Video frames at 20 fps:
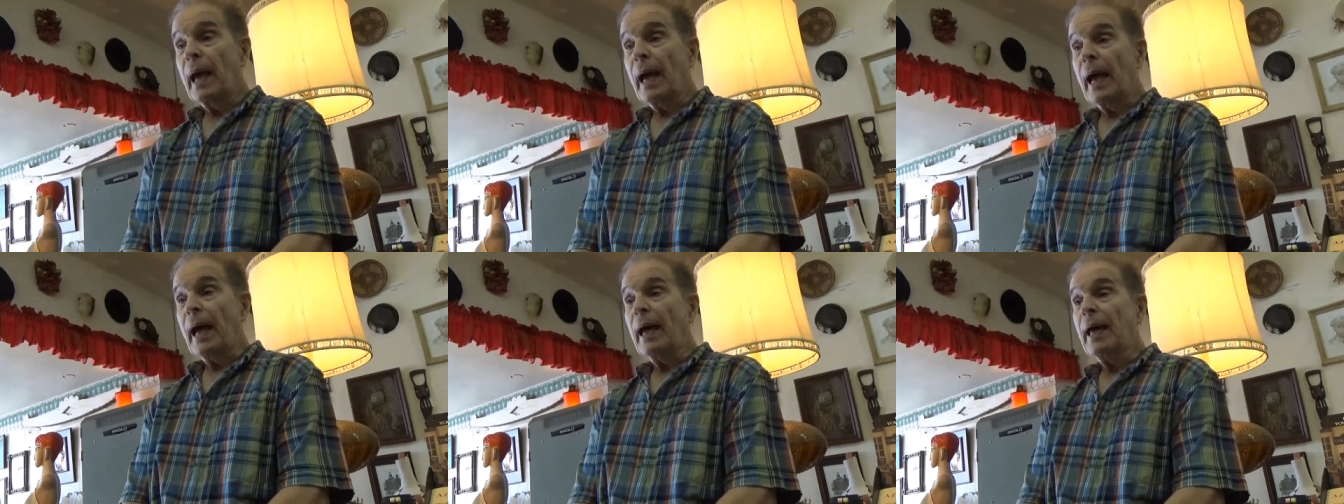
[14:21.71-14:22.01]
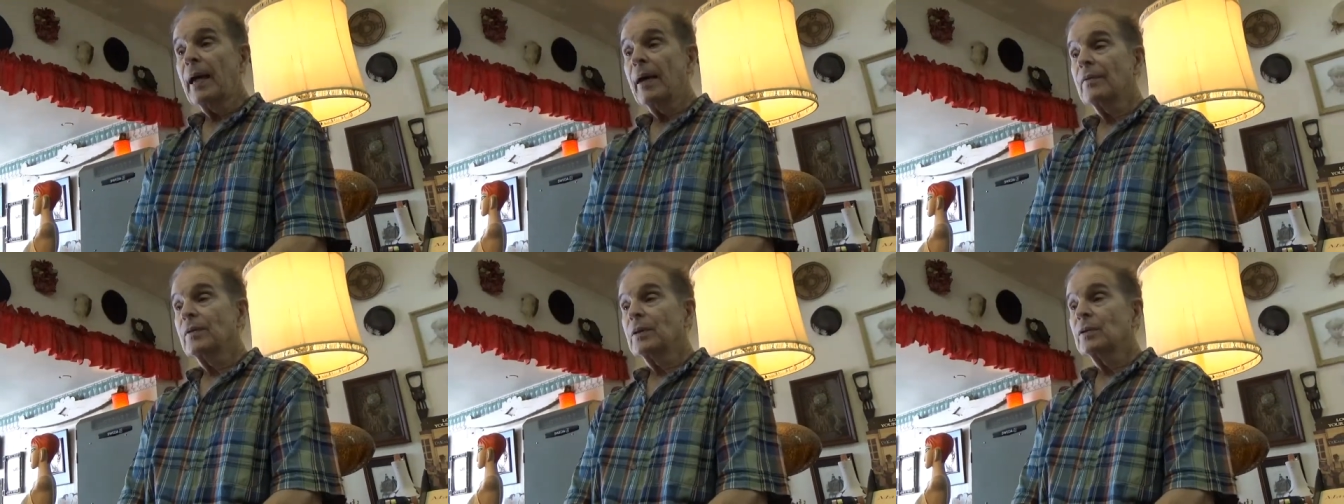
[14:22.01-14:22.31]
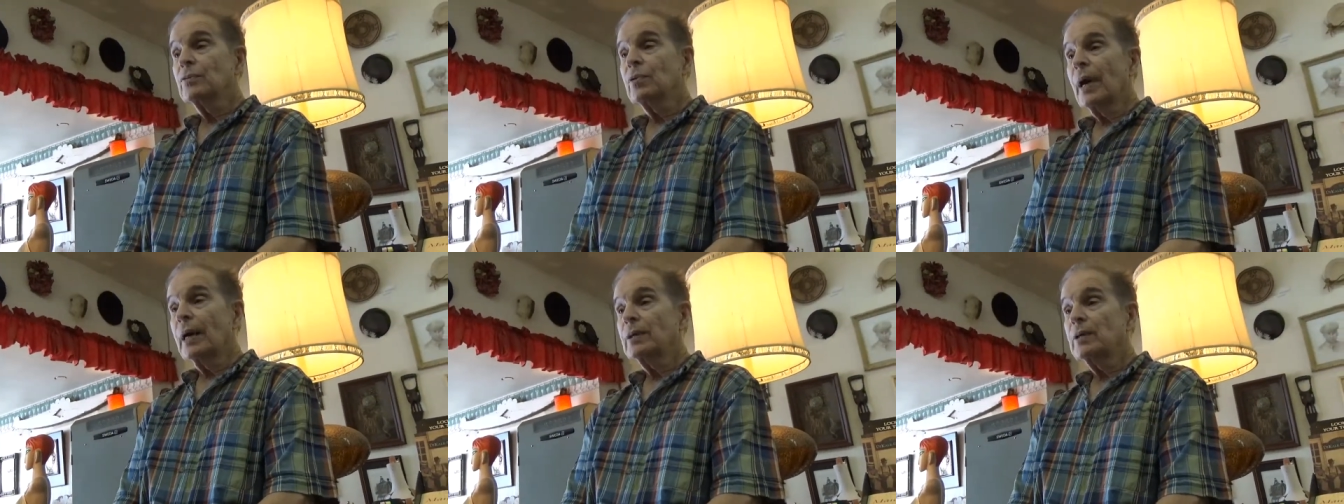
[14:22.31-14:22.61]
I
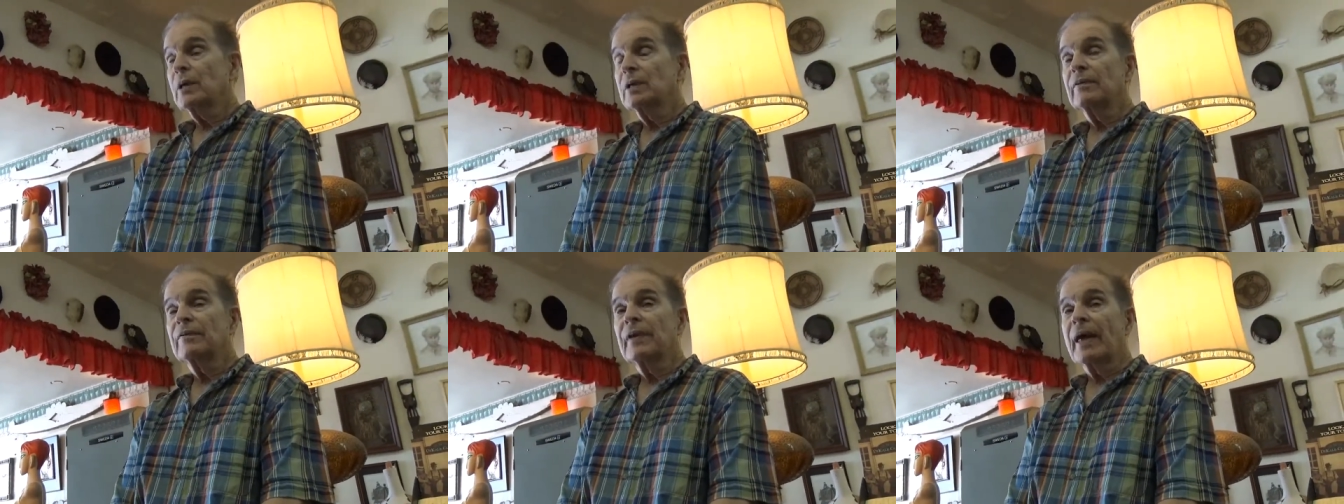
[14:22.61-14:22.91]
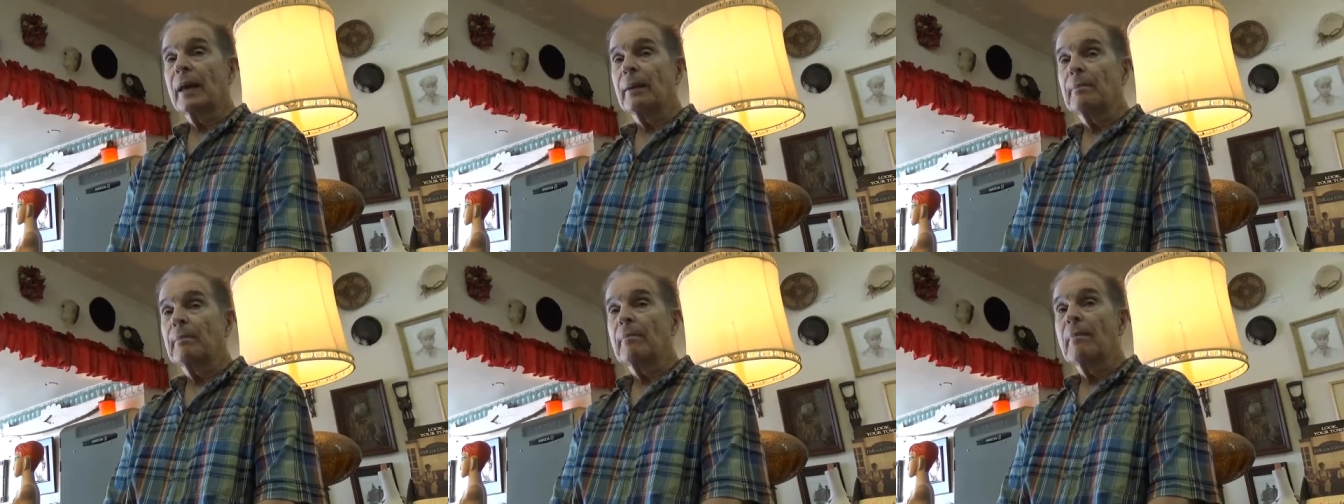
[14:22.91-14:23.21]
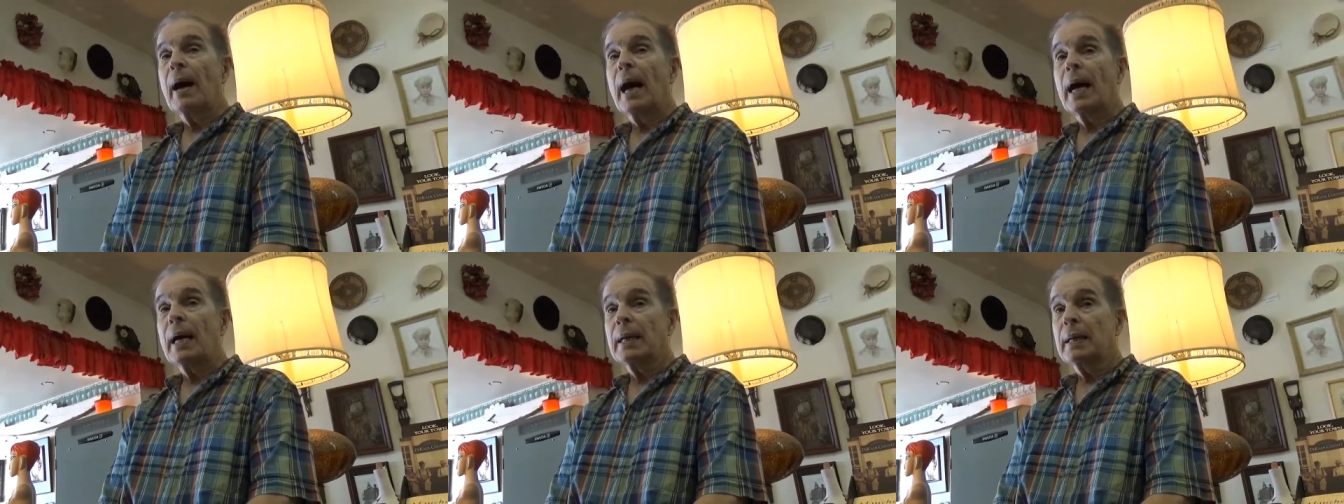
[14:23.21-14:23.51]
haven't tried to develop
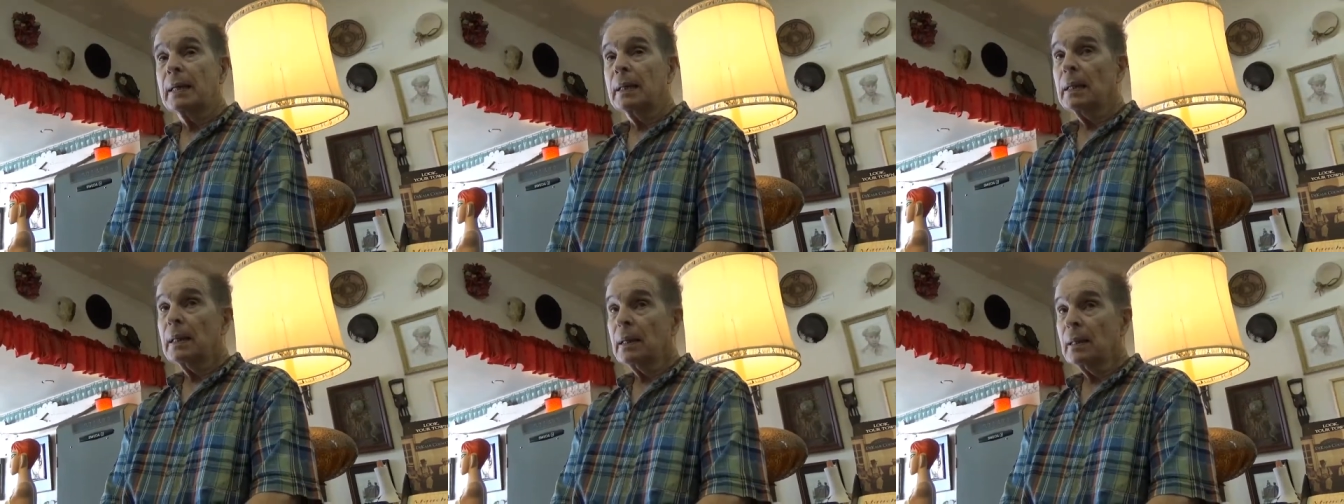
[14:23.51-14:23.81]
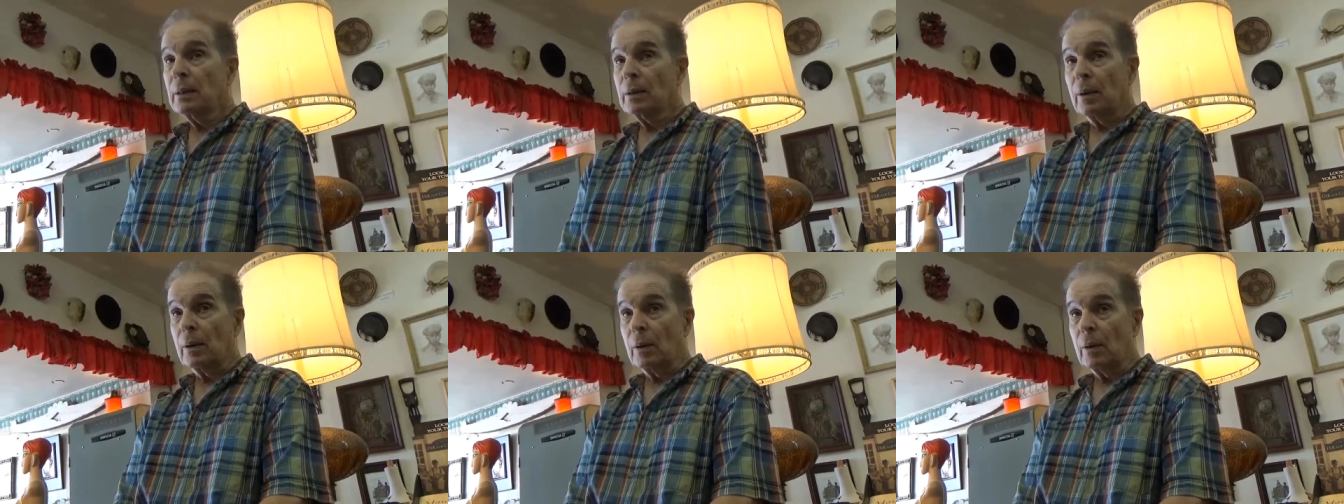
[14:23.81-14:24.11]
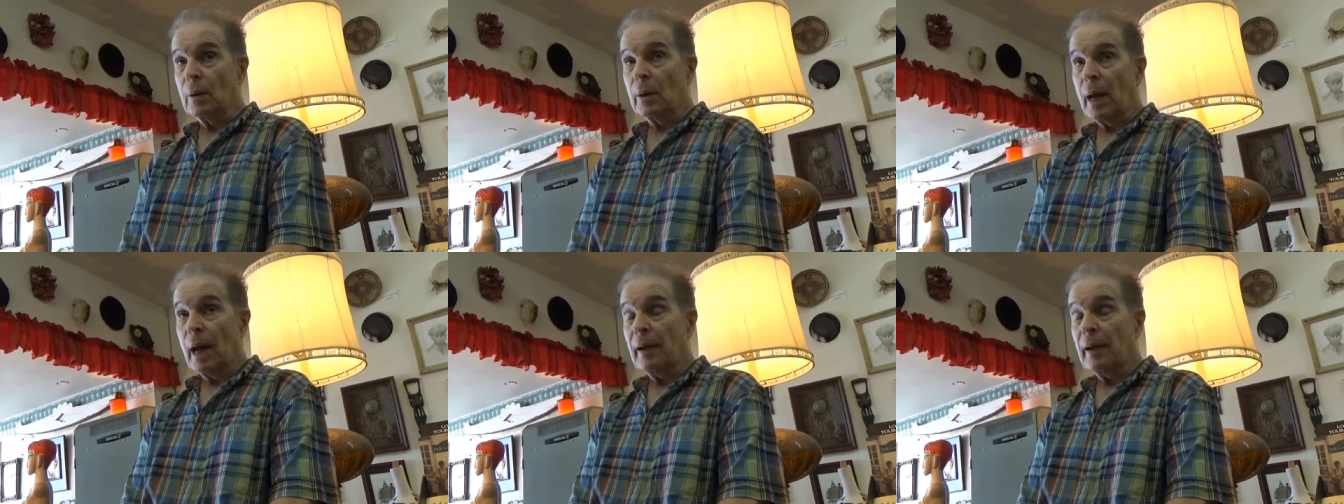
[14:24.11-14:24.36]
mine either.